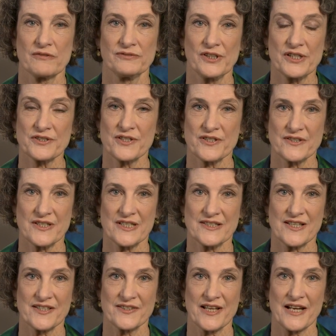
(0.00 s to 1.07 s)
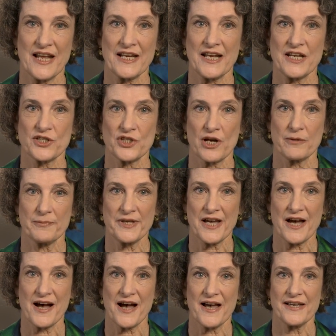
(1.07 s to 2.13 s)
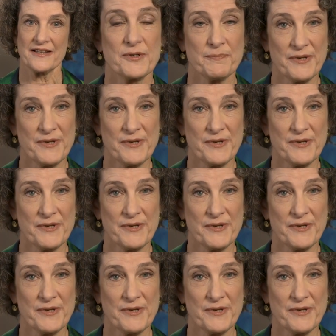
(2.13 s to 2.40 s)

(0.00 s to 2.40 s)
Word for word: of Lung Diseases at N H L B I.